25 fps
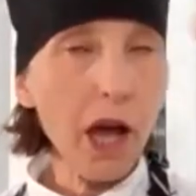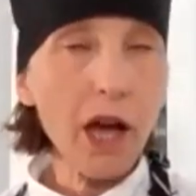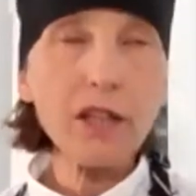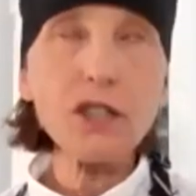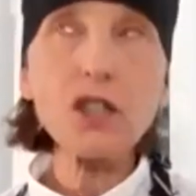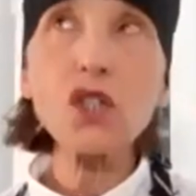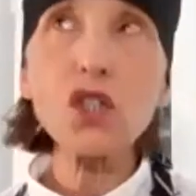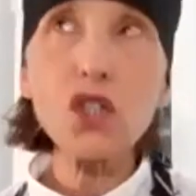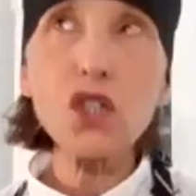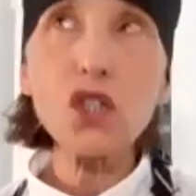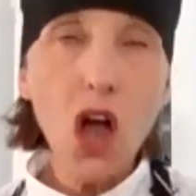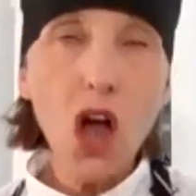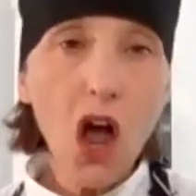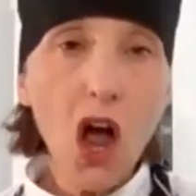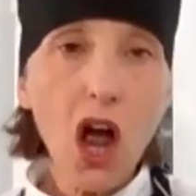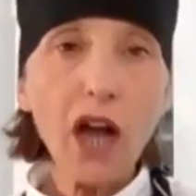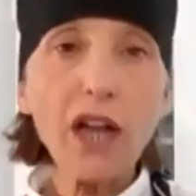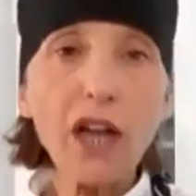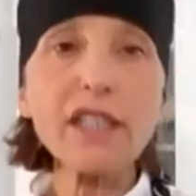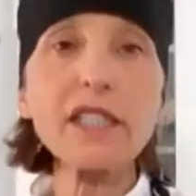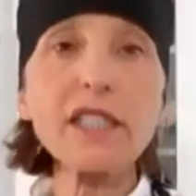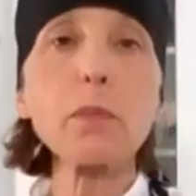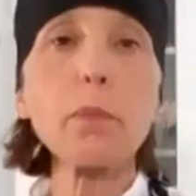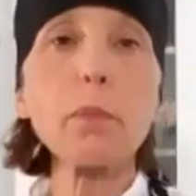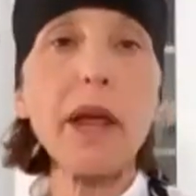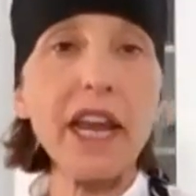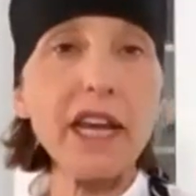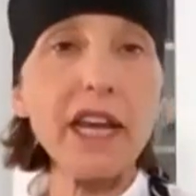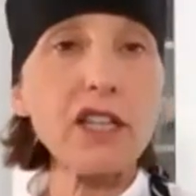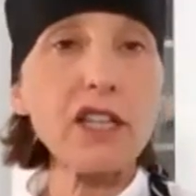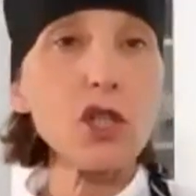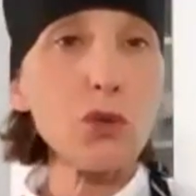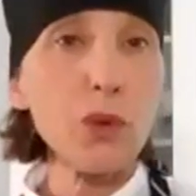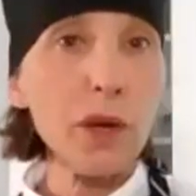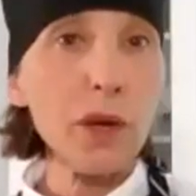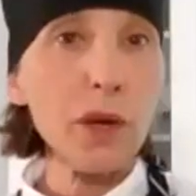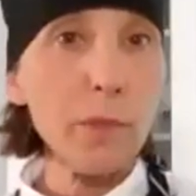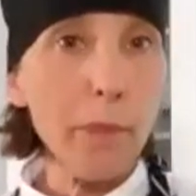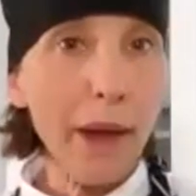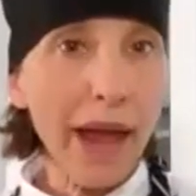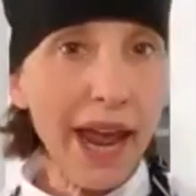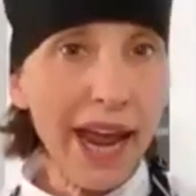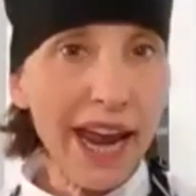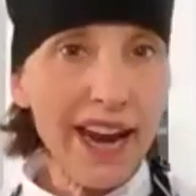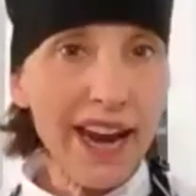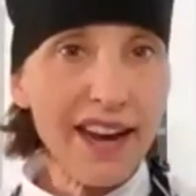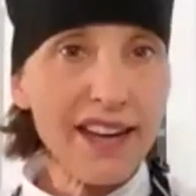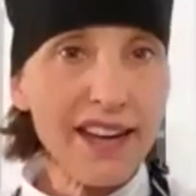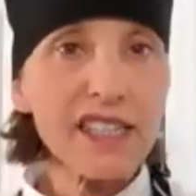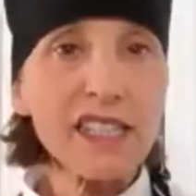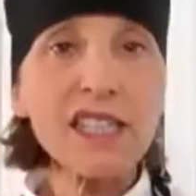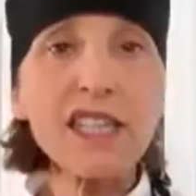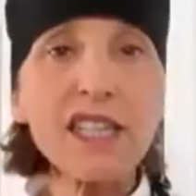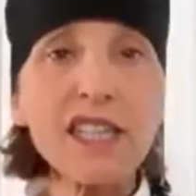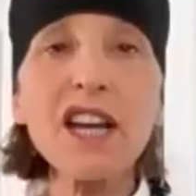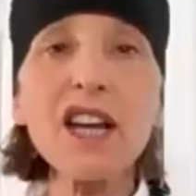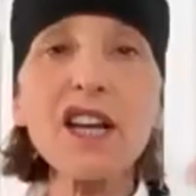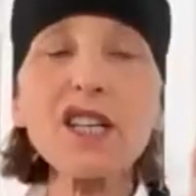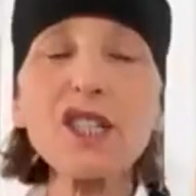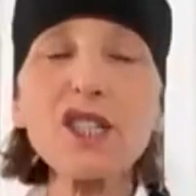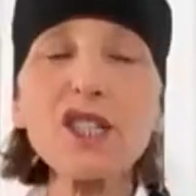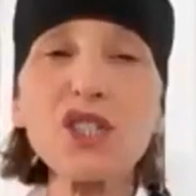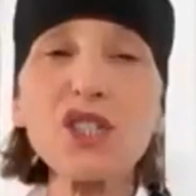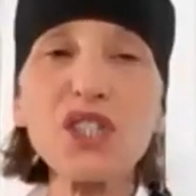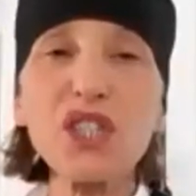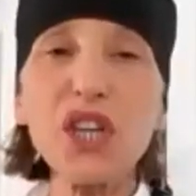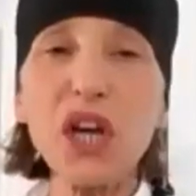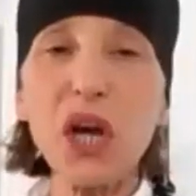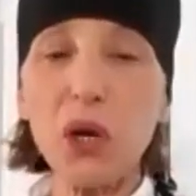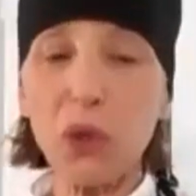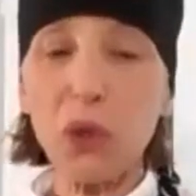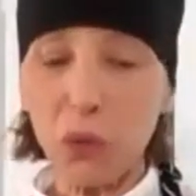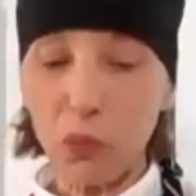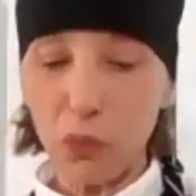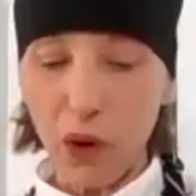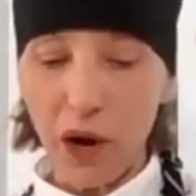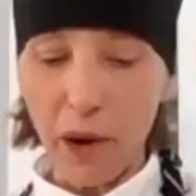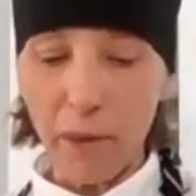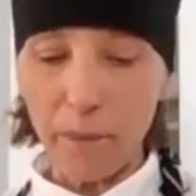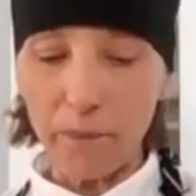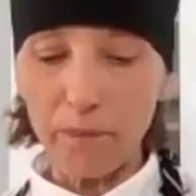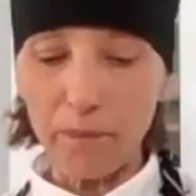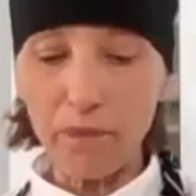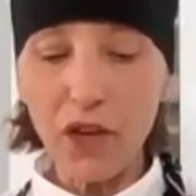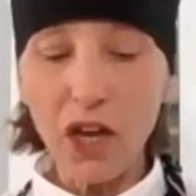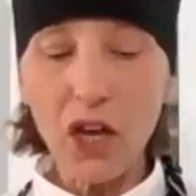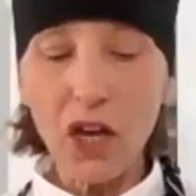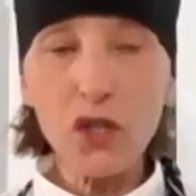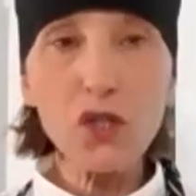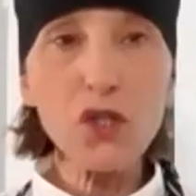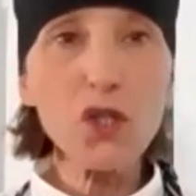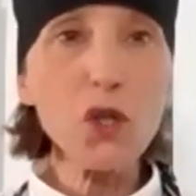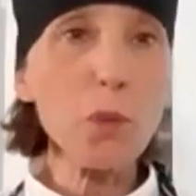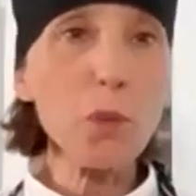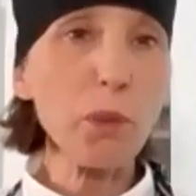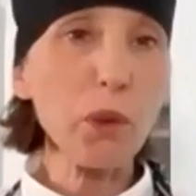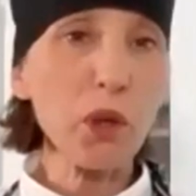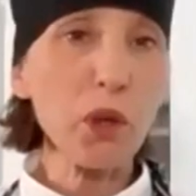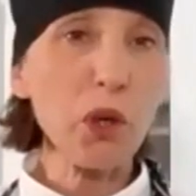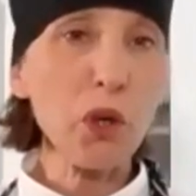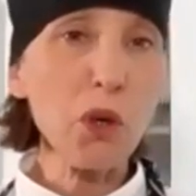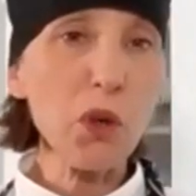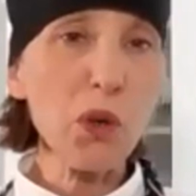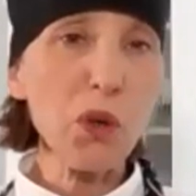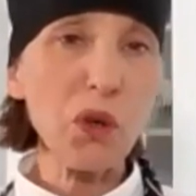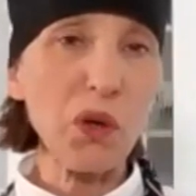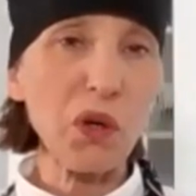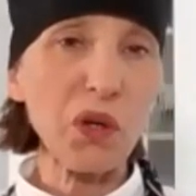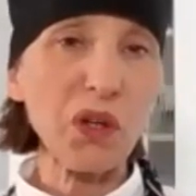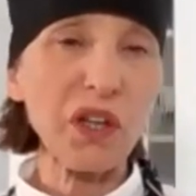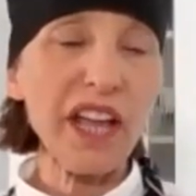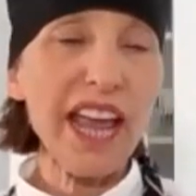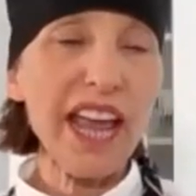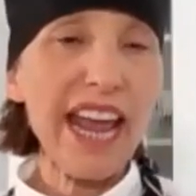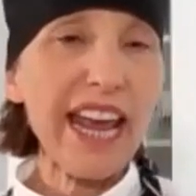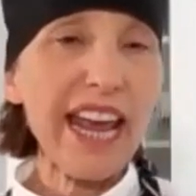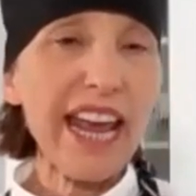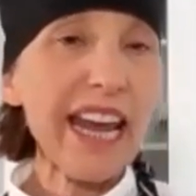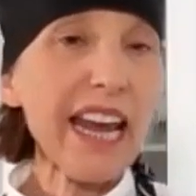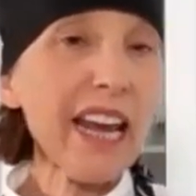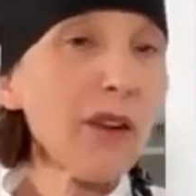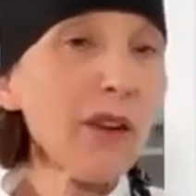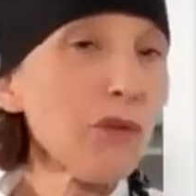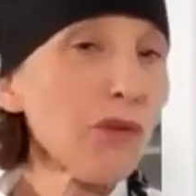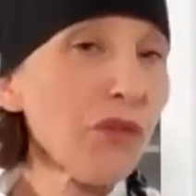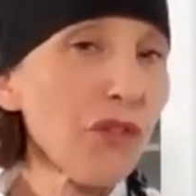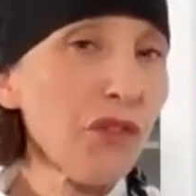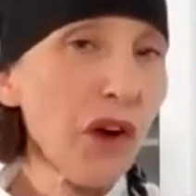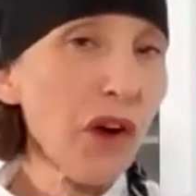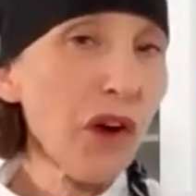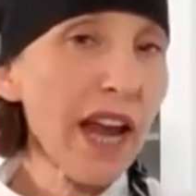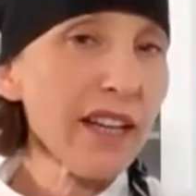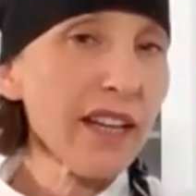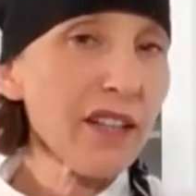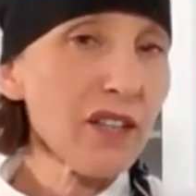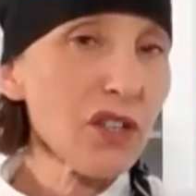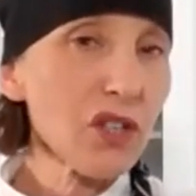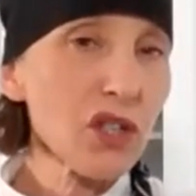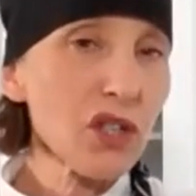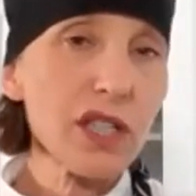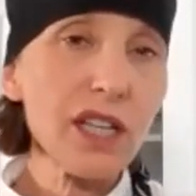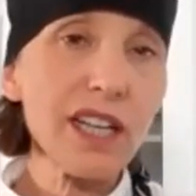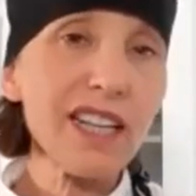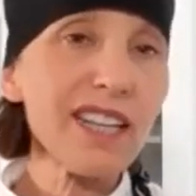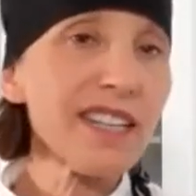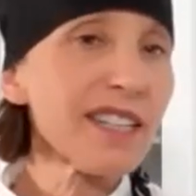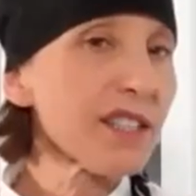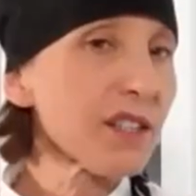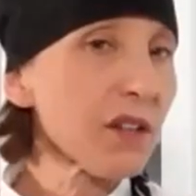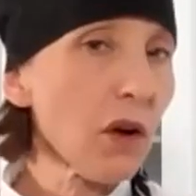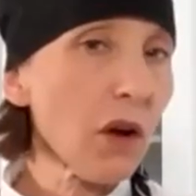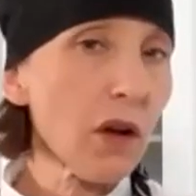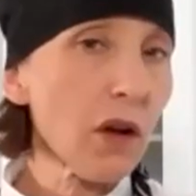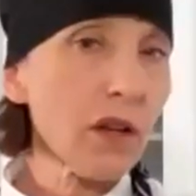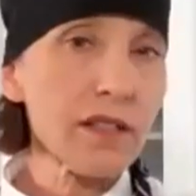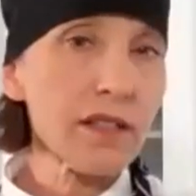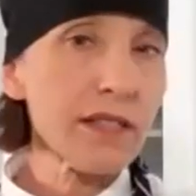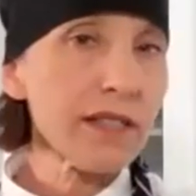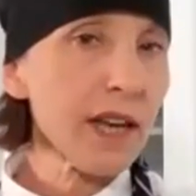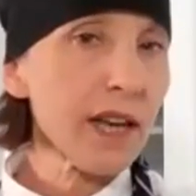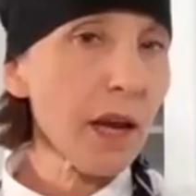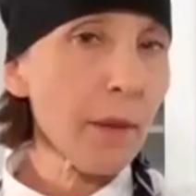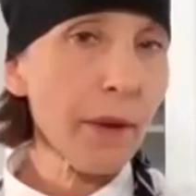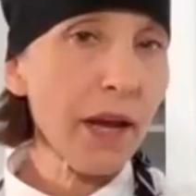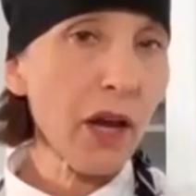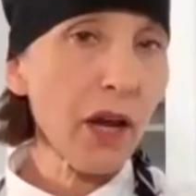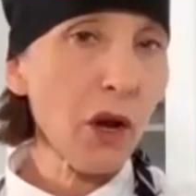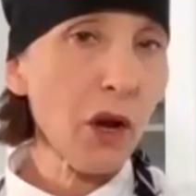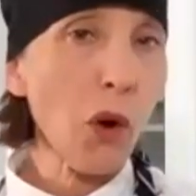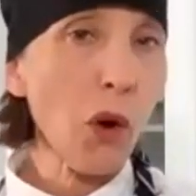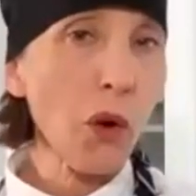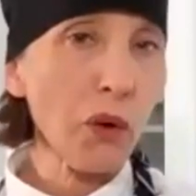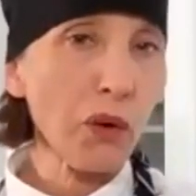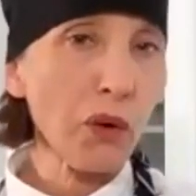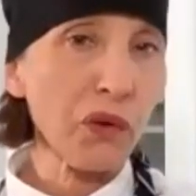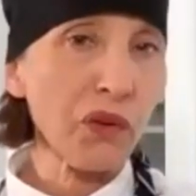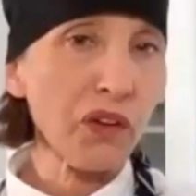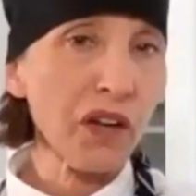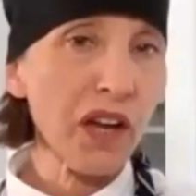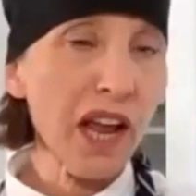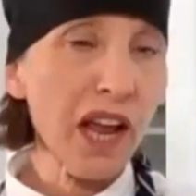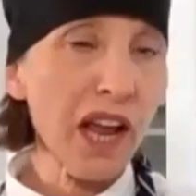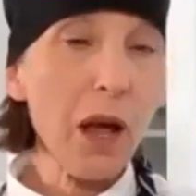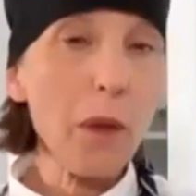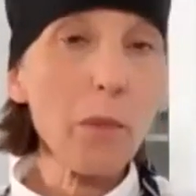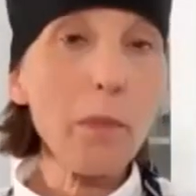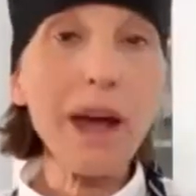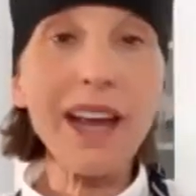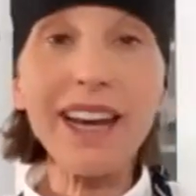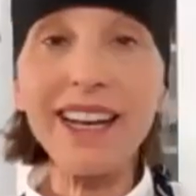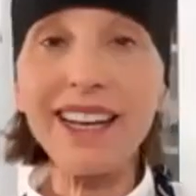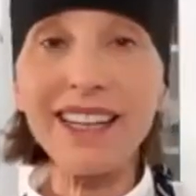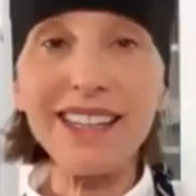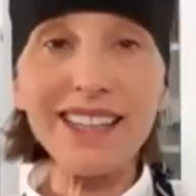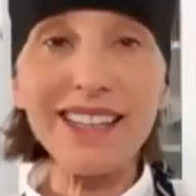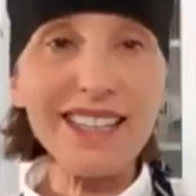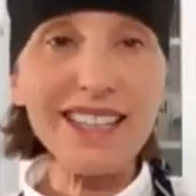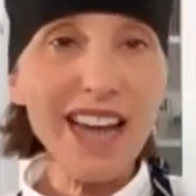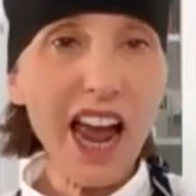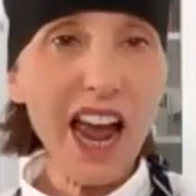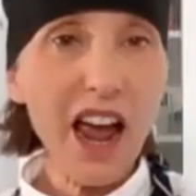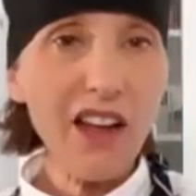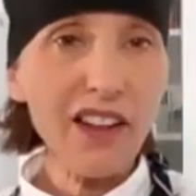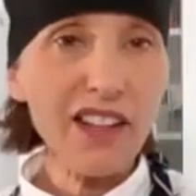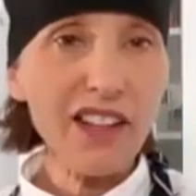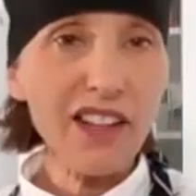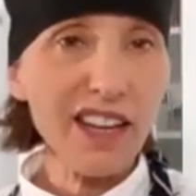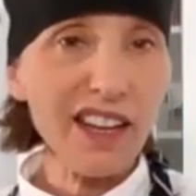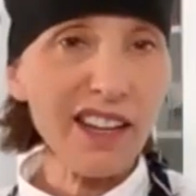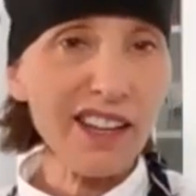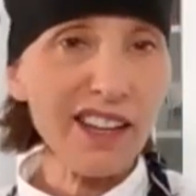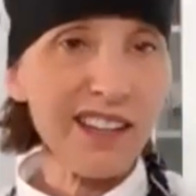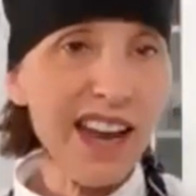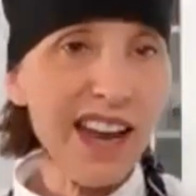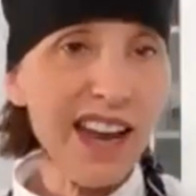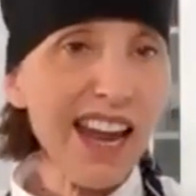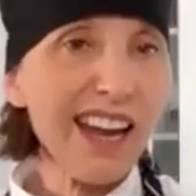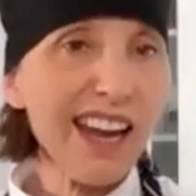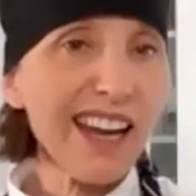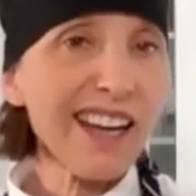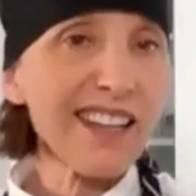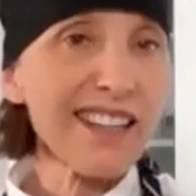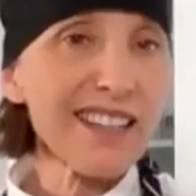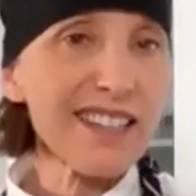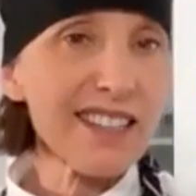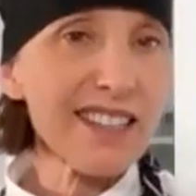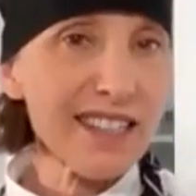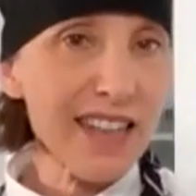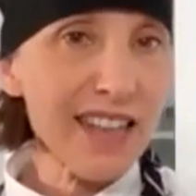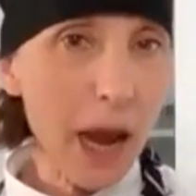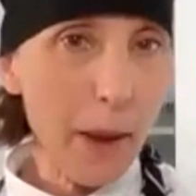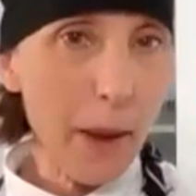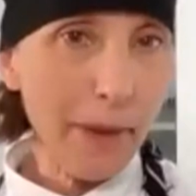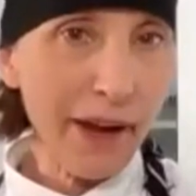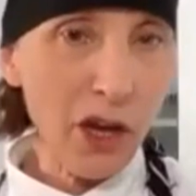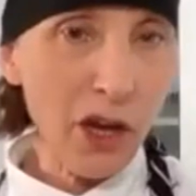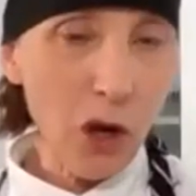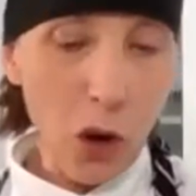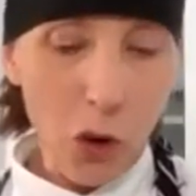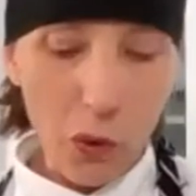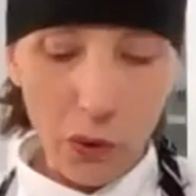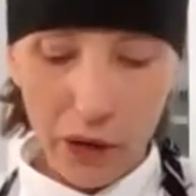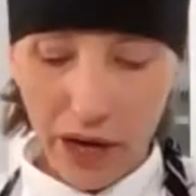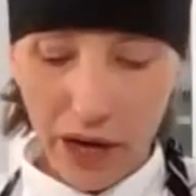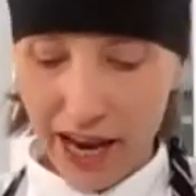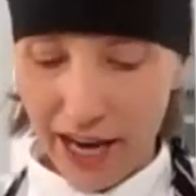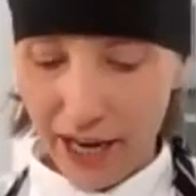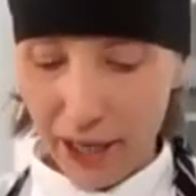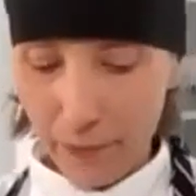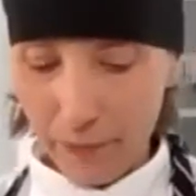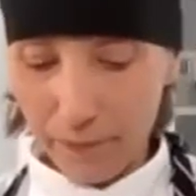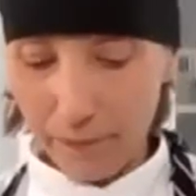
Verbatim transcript: sauce, pastry base. So super cool. In French, it's called zabaglione, but in Italian, it's zabaglione.